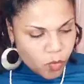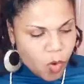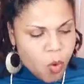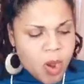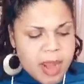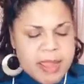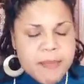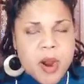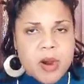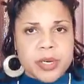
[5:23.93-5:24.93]
or a
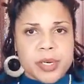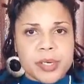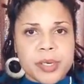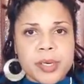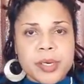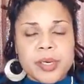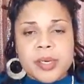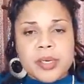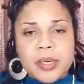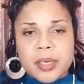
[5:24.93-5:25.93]
partner
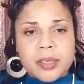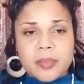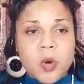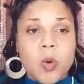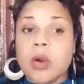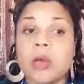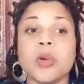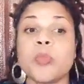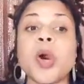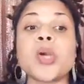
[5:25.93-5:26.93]
or
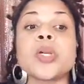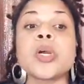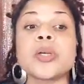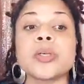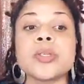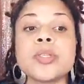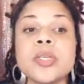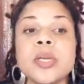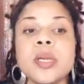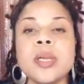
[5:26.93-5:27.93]
your partners,
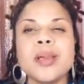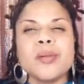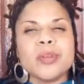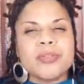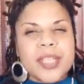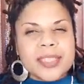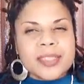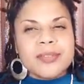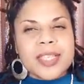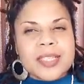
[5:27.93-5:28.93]

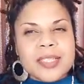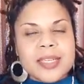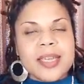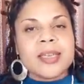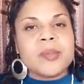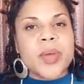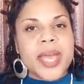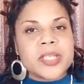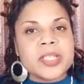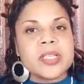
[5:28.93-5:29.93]
reflective listening and
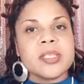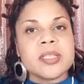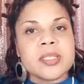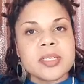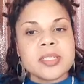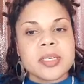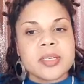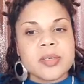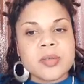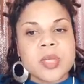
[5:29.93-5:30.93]
compassionate listening
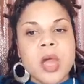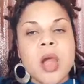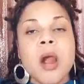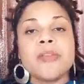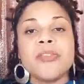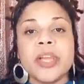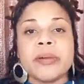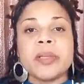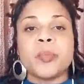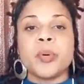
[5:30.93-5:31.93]
skills are
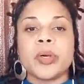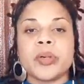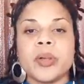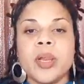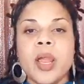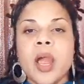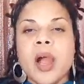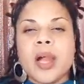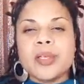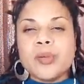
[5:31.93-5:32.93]
very important.
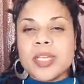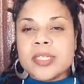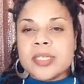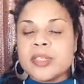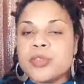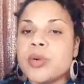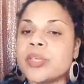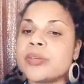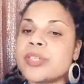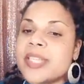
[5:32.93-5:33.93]
Are you listening to
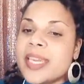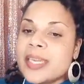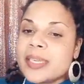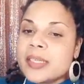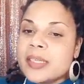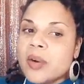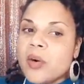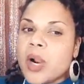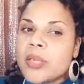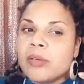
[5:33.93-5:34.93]
understand,
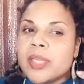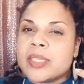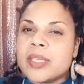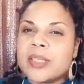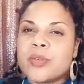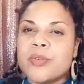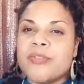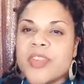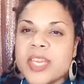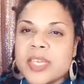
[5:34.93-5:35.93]
or are you listening to
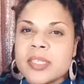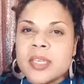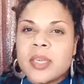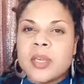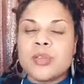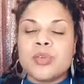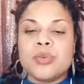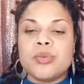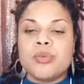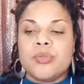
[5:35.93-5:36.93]
fix,
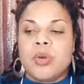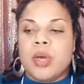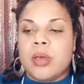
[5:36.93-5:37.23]
to